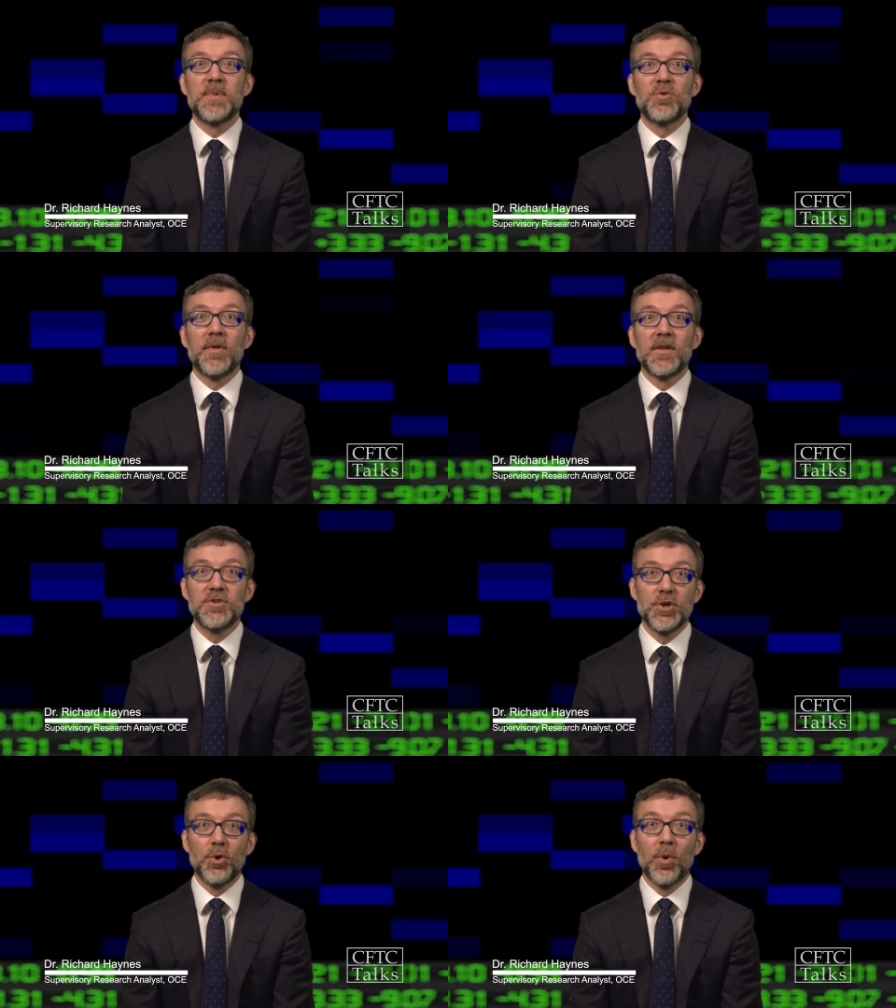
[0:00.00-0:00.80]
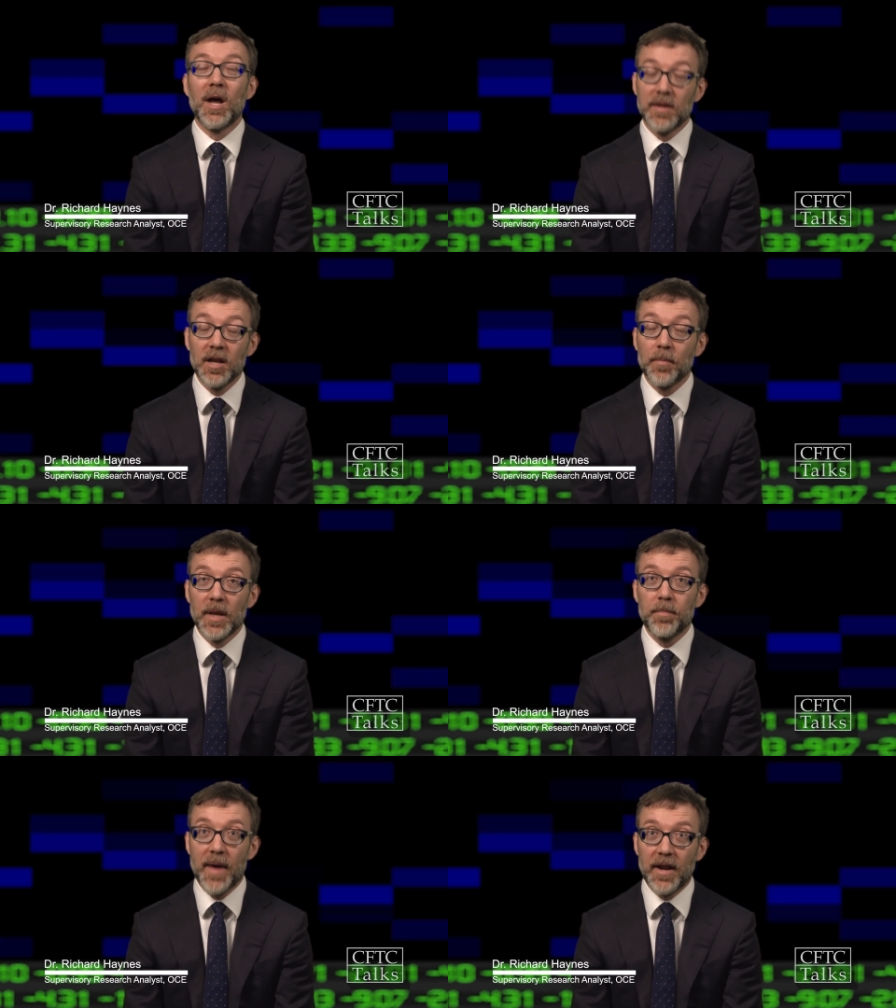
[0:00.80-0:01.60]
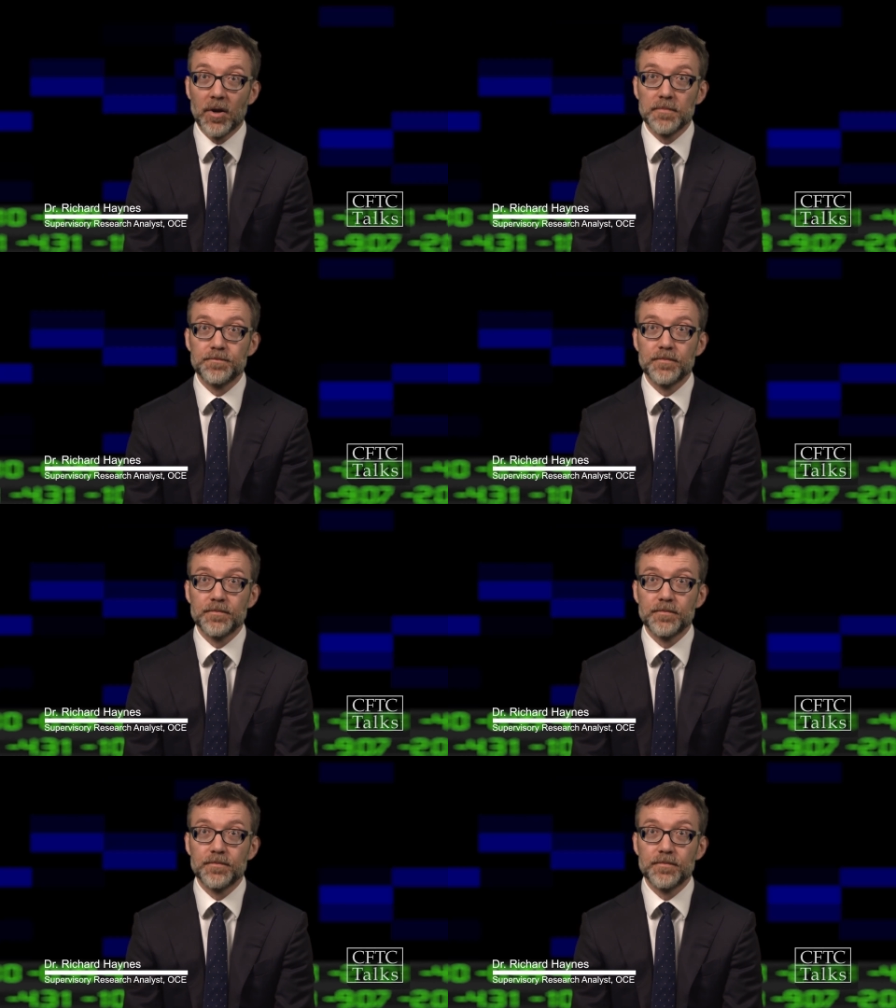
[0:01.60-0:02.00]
between the two a little bit better.